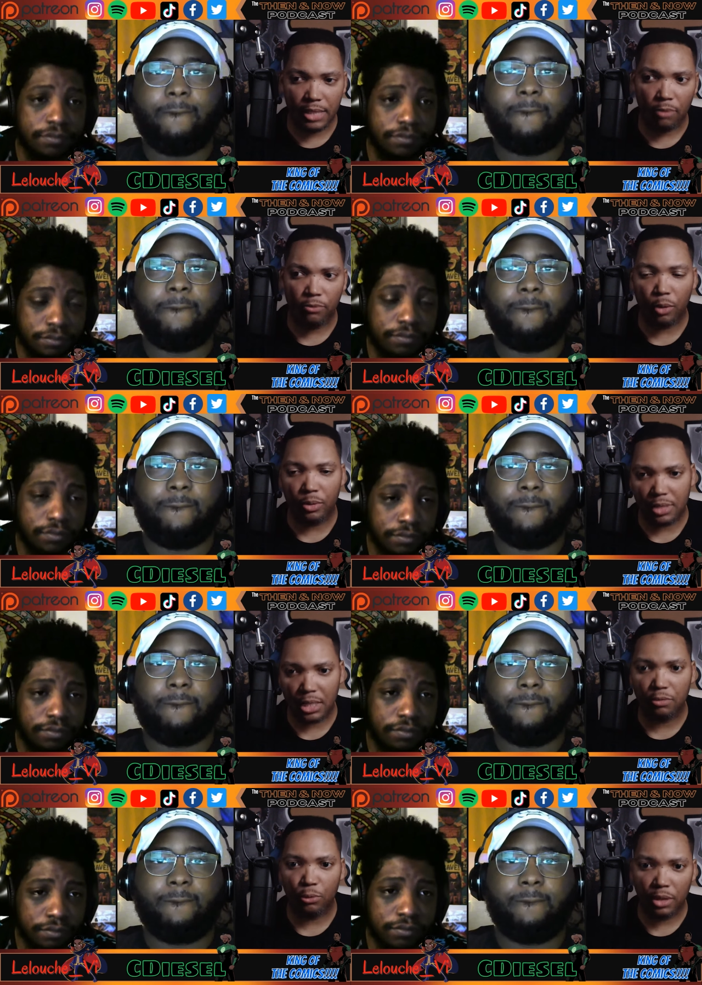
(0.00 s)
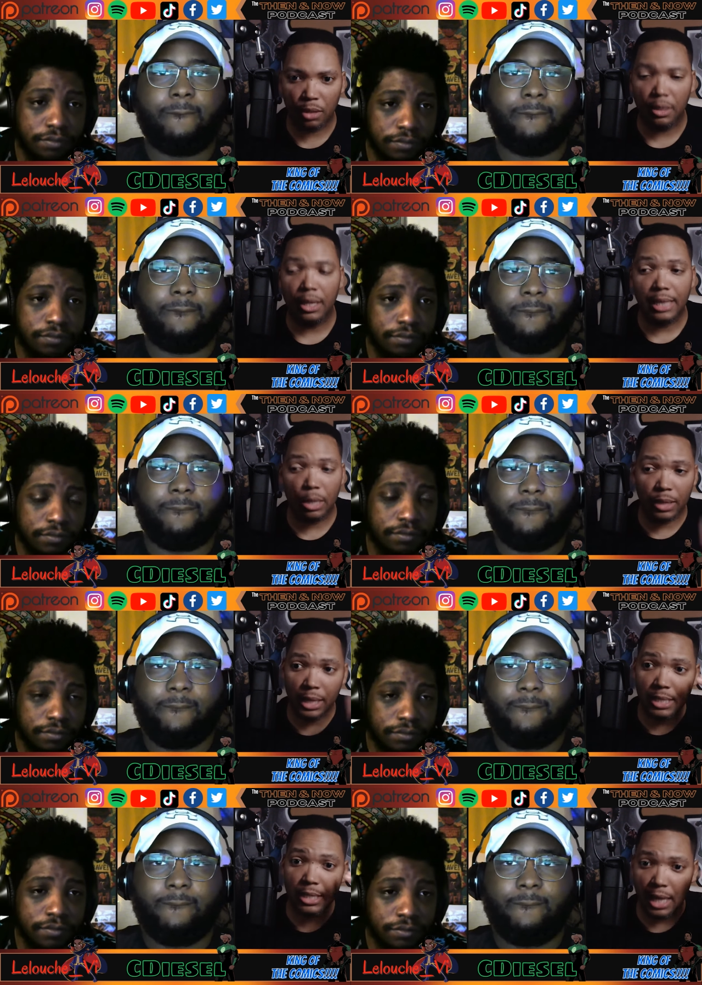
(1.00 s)
Speaker 1: like frequencies for them. They were
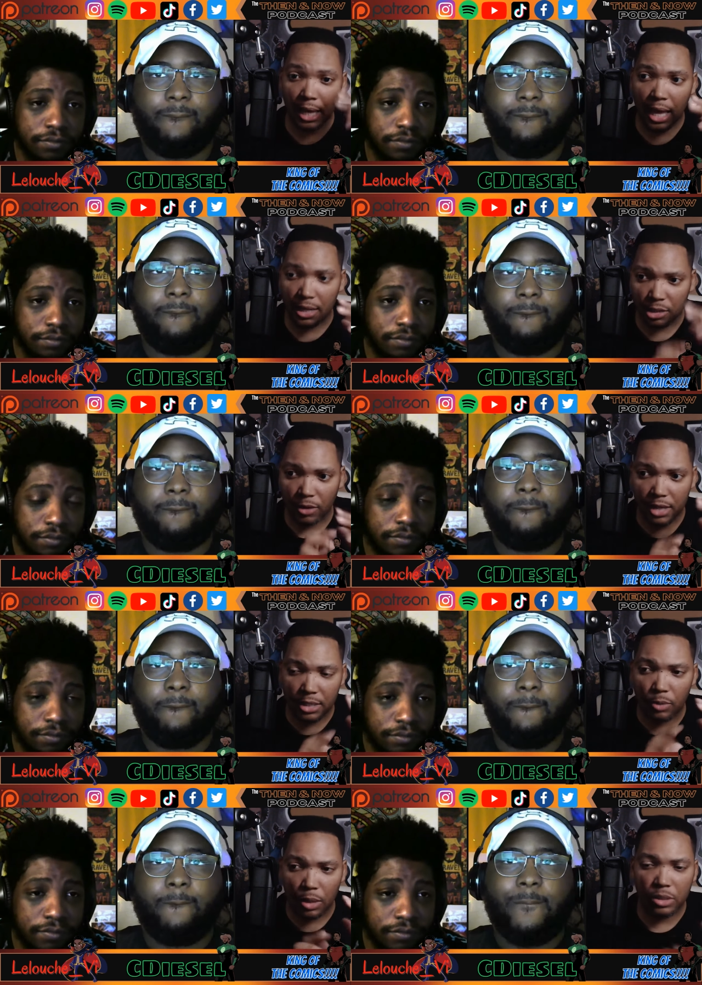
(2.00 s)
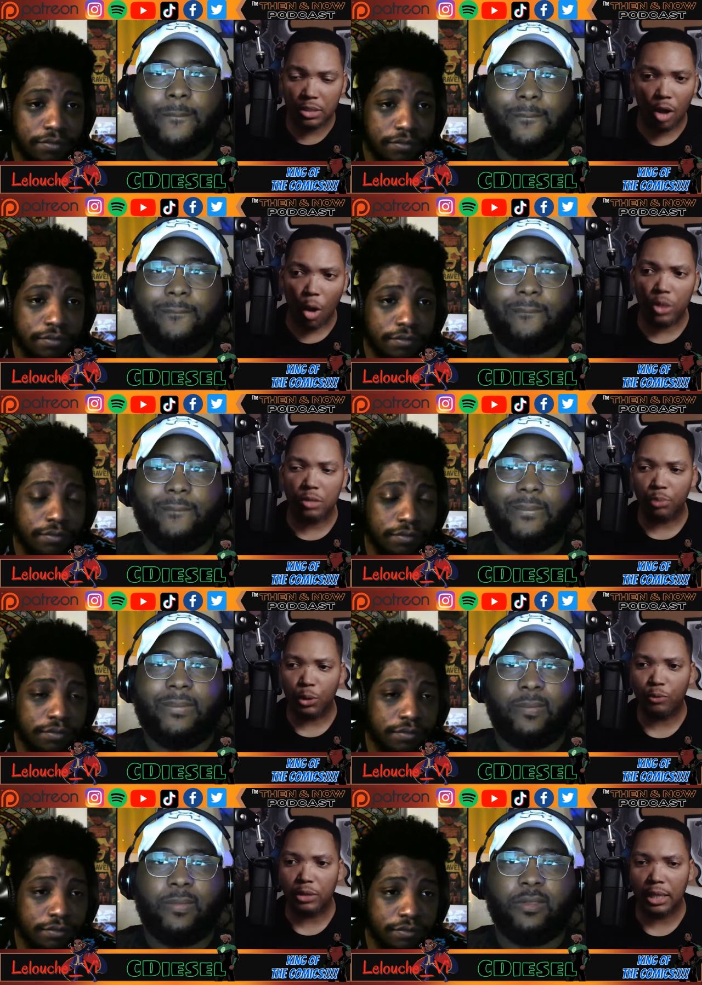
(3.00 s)
easy to get kind of scratchy. It, it wasn't always
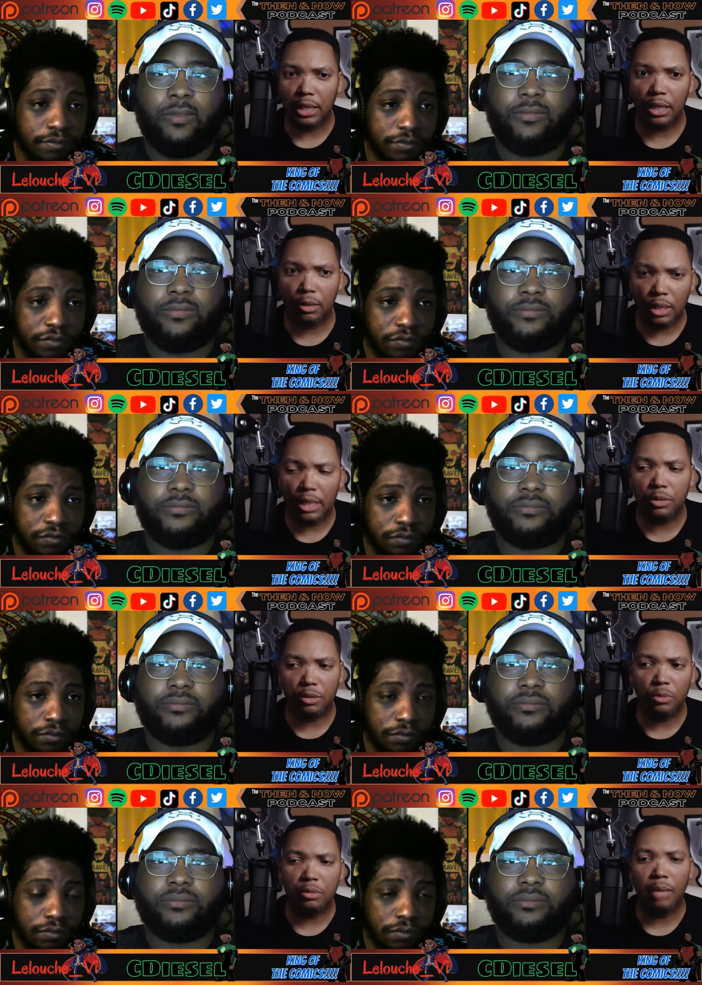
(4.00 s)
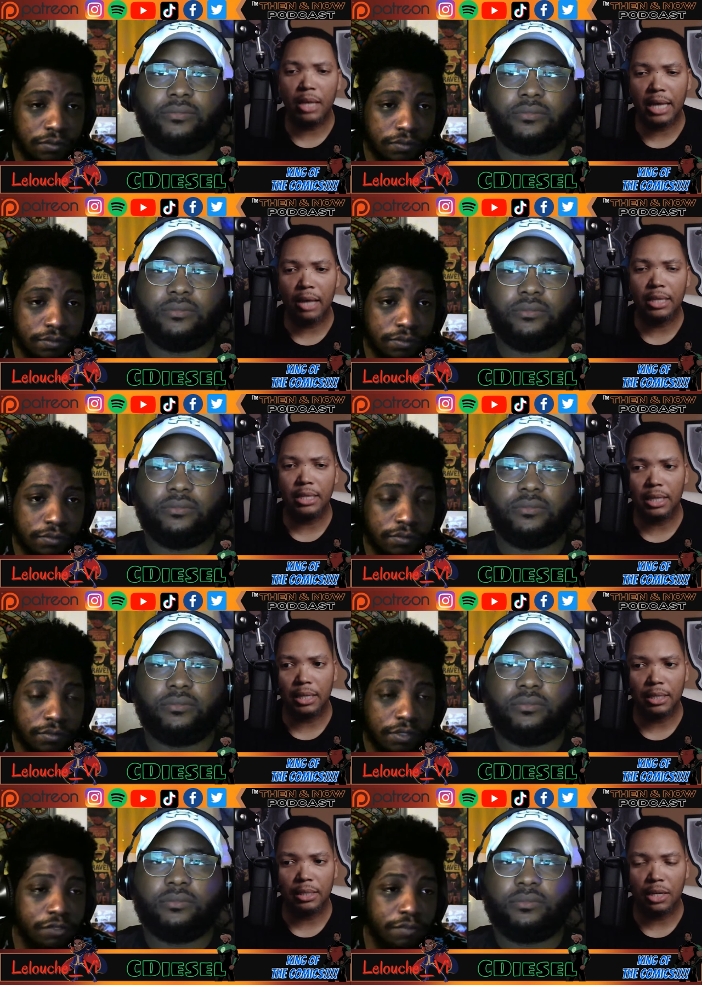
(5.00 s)
perfect. They, the, it was it was amazing how they did it.
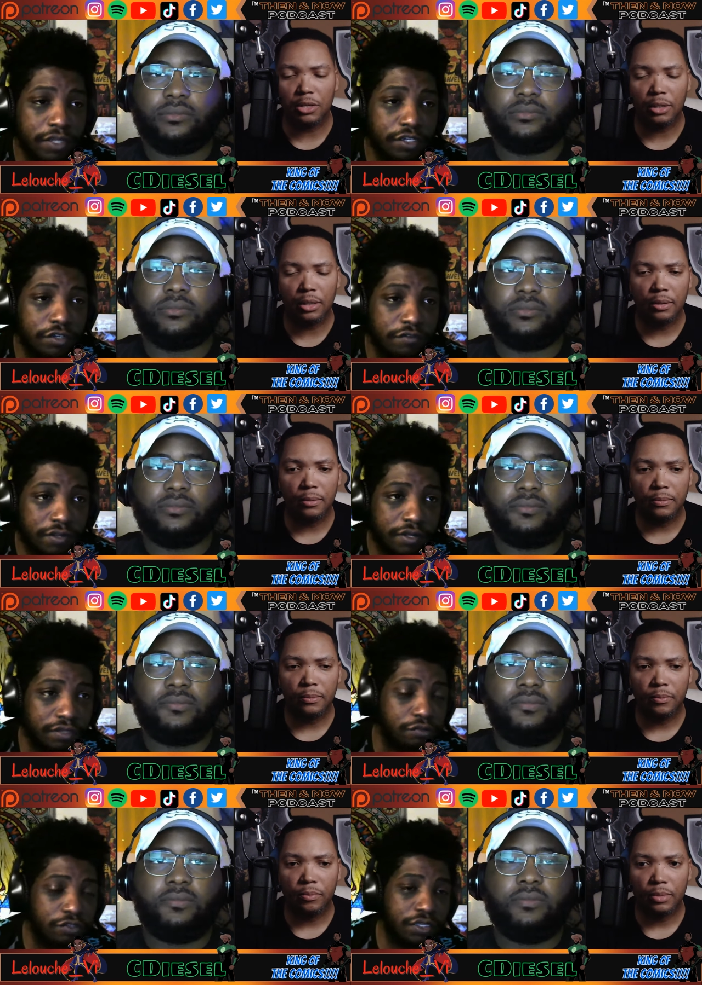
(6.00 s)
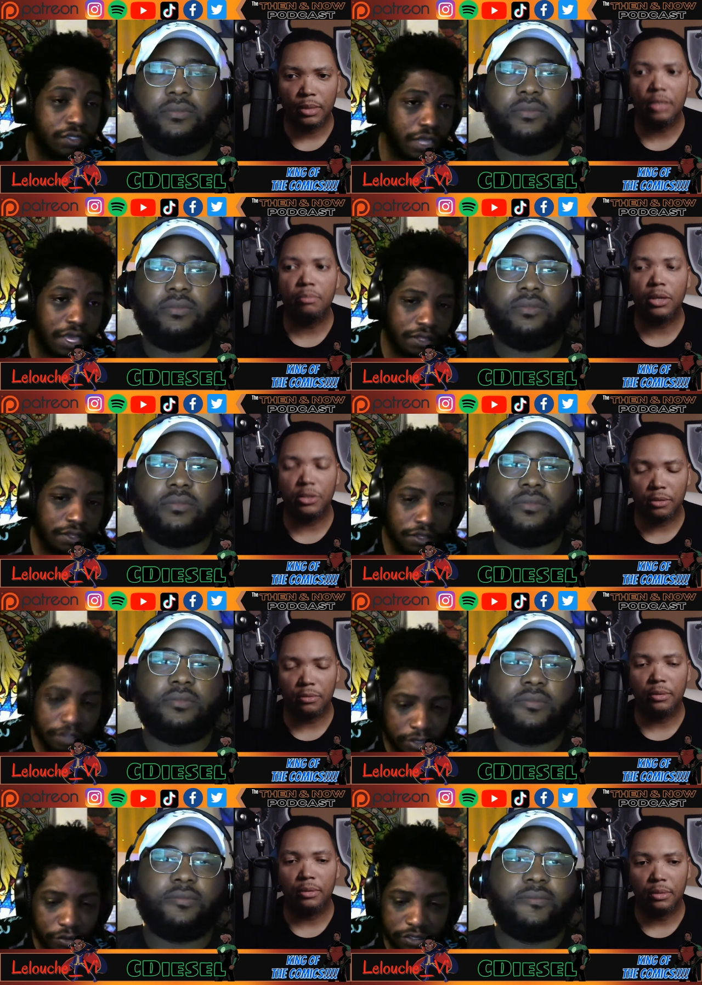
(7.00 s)
It was
Speaker 2: makeshift, and you see that
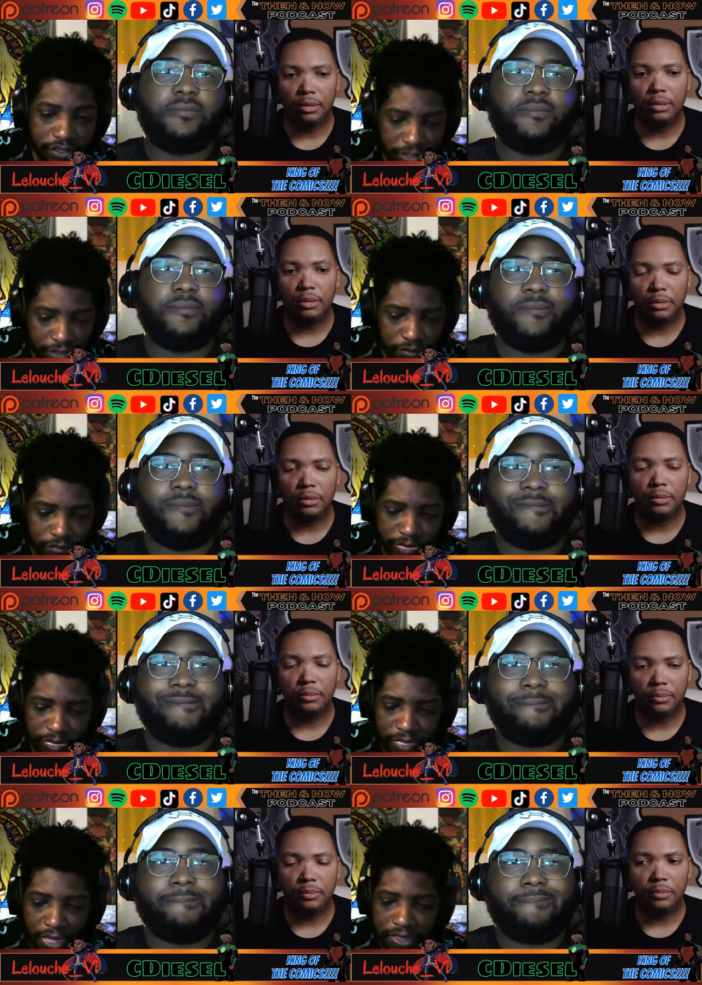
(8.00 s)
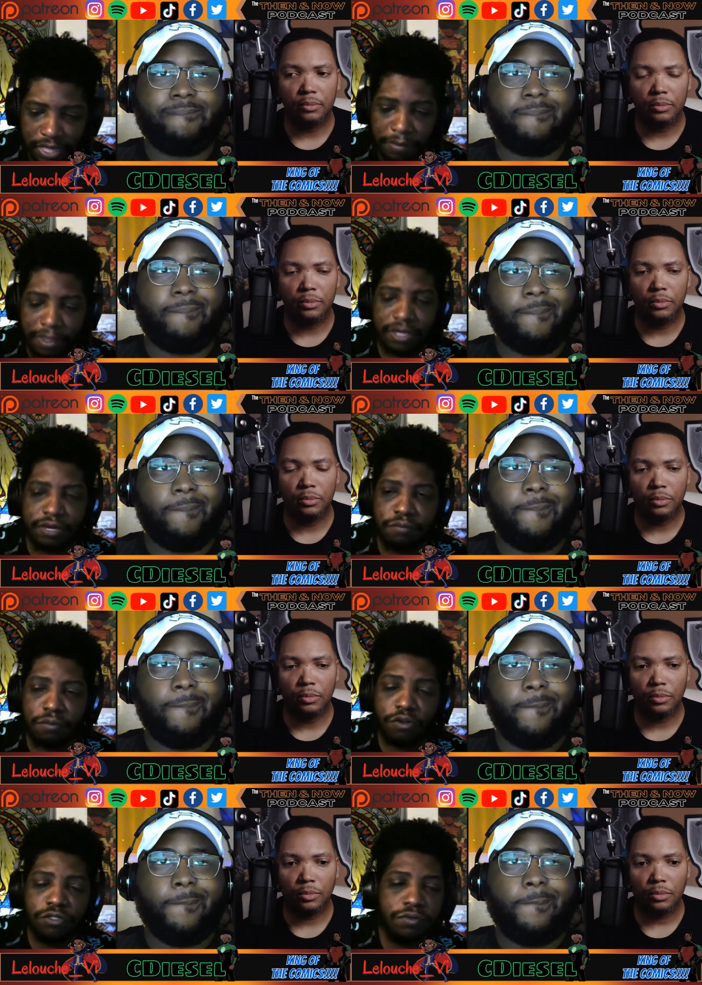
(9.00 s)
you can tell they they made
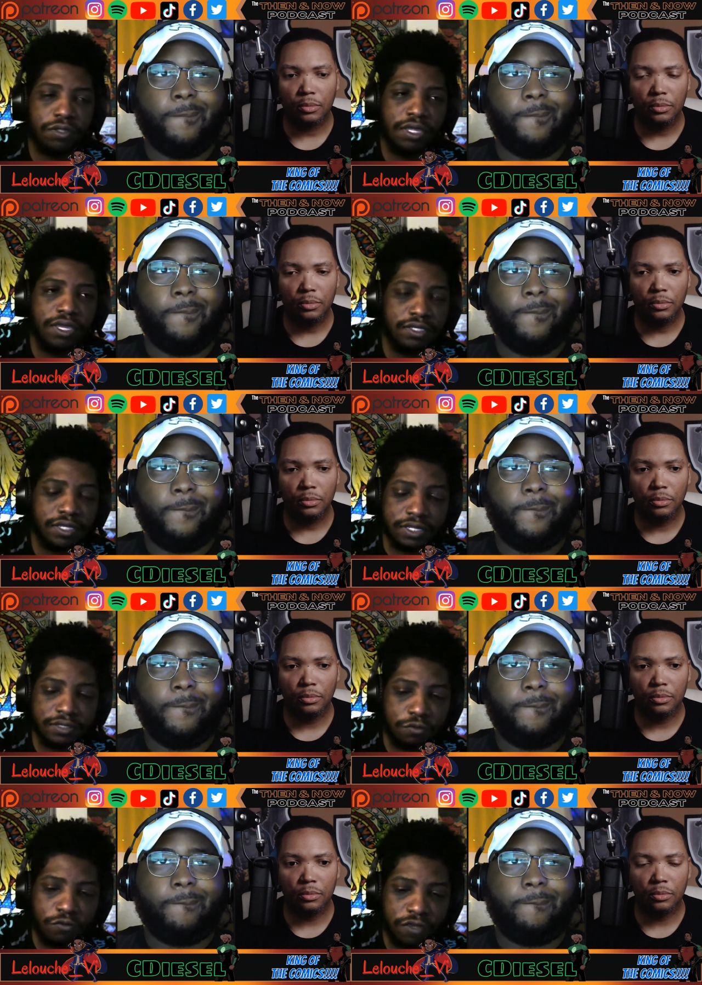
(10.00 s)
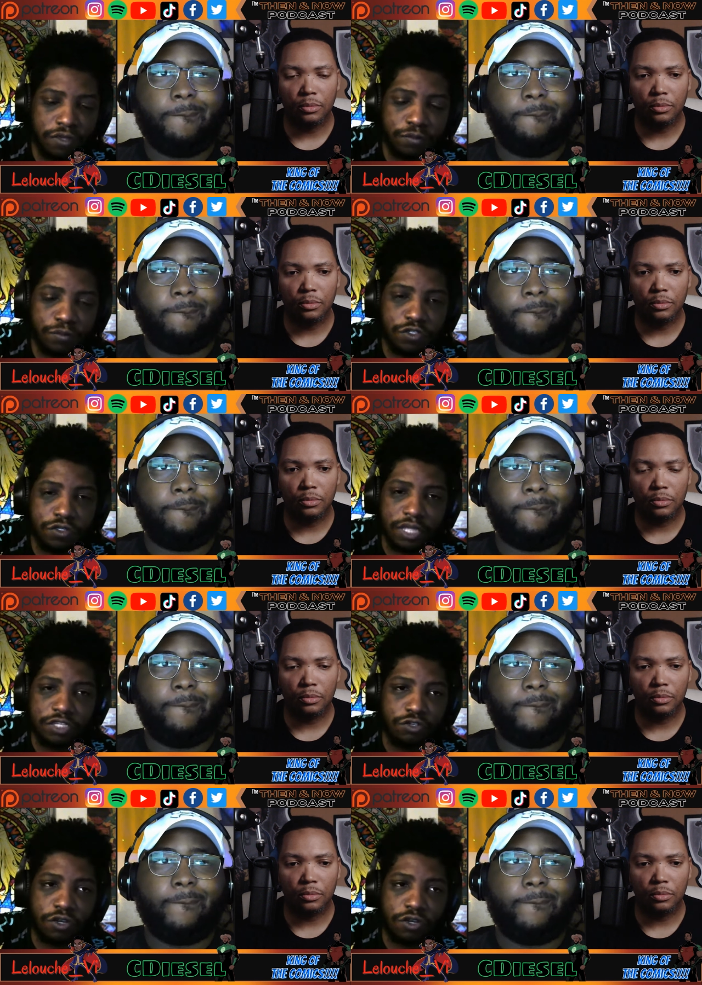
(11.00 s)
multiple things in this movie to let you